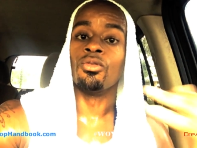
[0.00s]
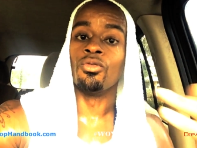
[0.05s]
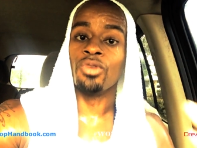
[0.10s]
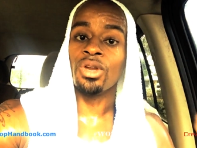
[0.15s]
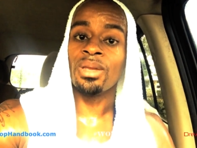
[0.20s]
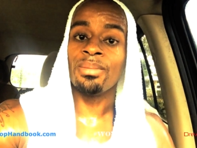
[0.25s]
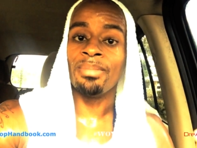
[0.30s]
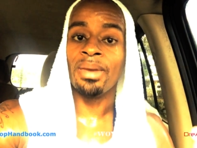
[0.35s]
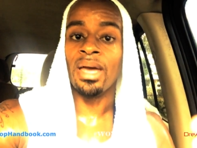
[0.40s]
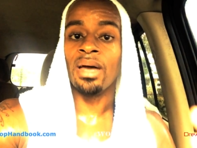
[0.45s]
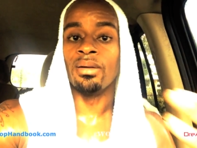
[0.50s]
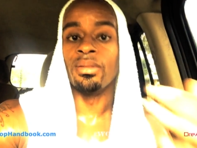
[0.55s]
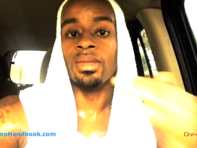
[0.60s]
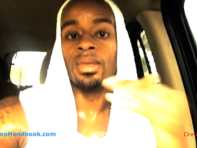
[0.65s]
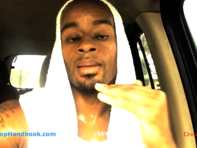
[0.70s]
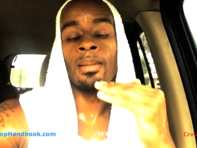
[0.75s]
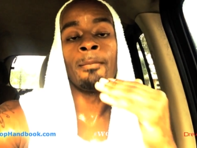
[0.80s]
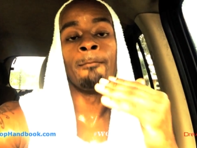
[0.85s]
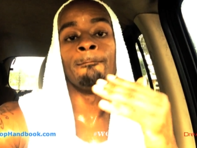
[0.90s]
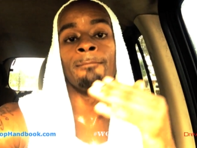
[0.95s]

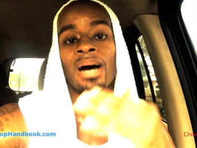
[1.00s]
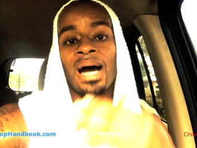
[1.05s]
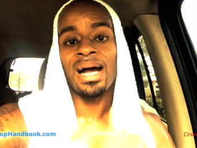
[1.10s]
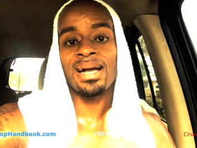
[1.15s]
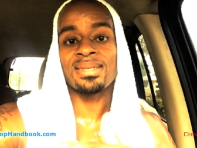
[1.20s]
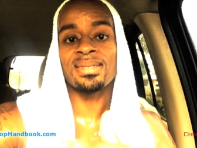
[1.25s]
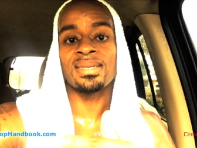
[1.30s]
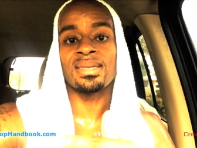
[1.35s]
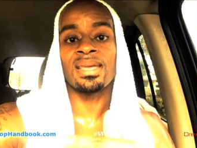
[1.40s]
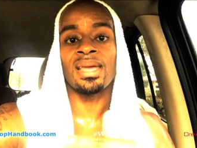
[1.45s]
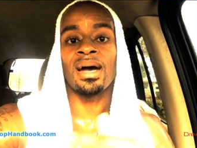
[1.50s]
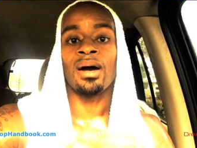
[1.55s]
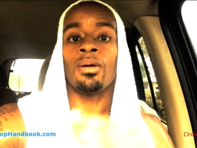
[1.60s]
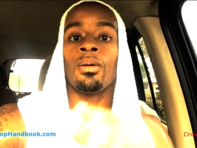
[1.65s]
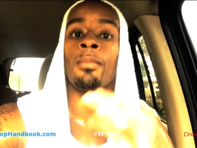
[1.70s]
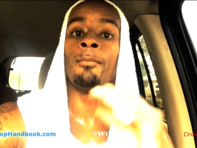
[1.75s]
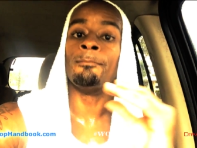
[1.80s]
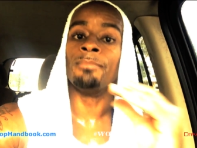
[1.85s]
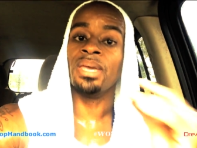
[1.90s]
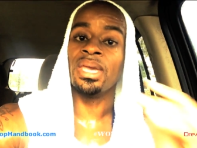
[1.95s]
rebounding, boxing
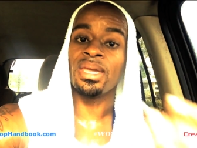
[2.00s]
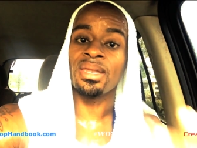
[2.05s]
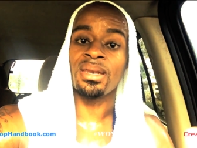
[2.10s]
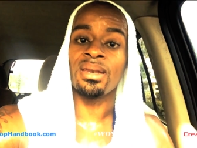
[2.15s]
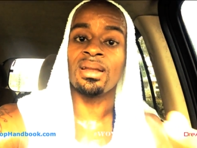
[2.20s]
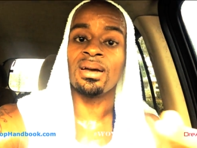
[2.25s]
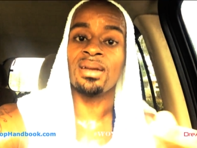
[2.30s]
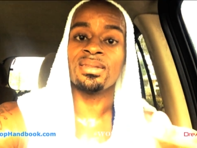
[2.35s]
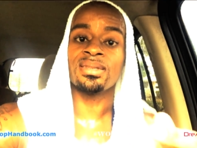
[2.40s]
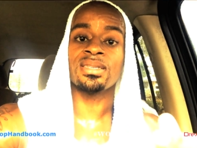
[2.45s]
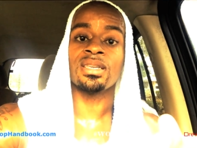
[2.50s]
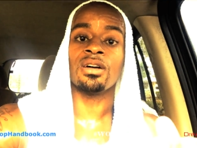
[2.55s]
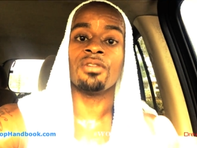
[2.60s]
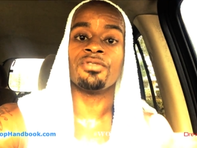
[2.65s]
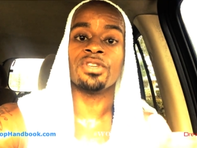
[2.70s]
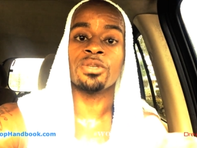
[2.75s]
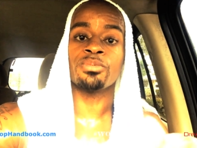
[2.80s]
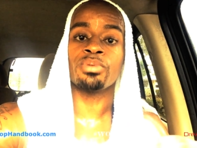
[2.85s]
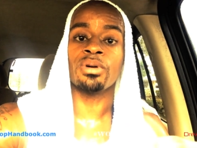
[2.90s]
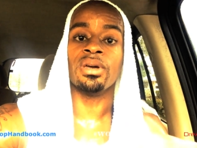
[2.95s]
out, being an
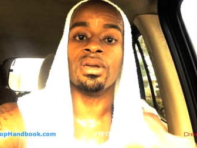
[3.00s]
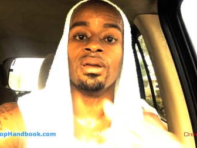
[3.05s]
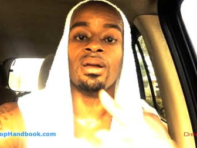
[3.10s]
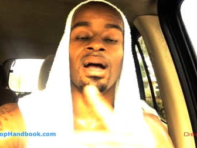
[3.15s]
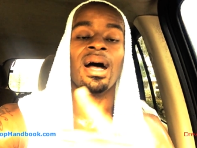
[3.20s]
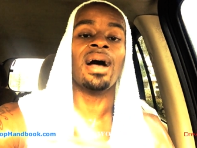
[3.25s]
unselfish player.